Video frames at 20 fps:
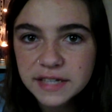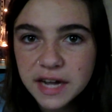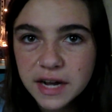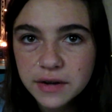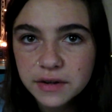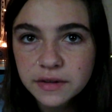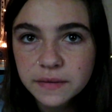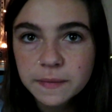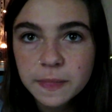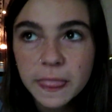
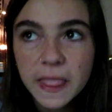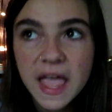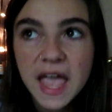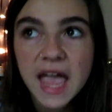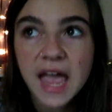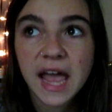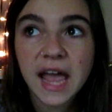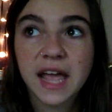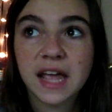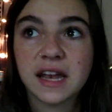down.
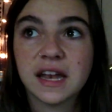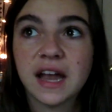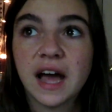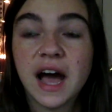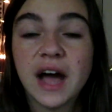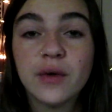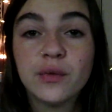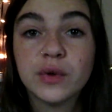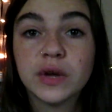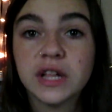And
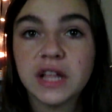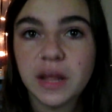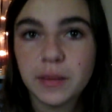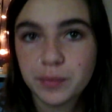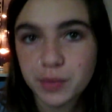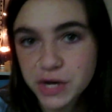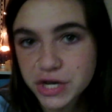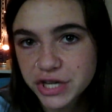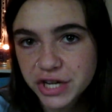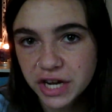I really
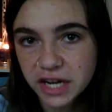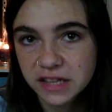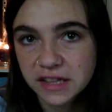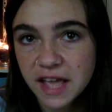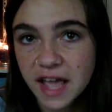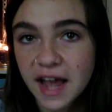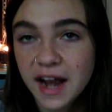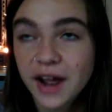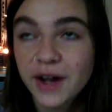appreciated that.